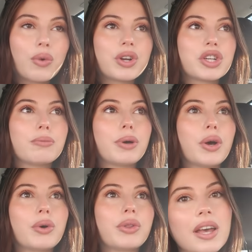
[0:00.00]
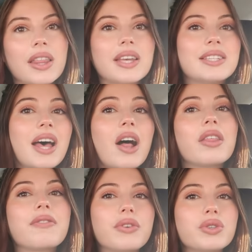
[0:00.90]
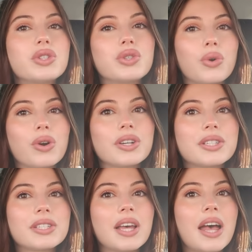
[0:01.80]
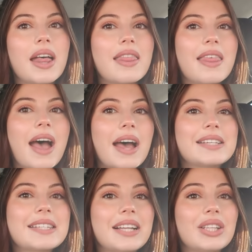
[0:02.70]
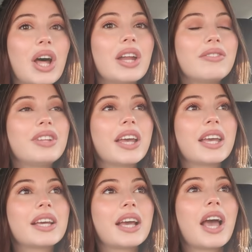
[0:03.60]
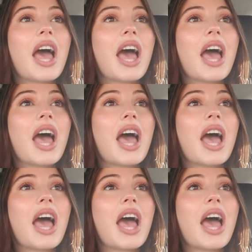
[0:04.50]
which are both these health food stores that a lot of like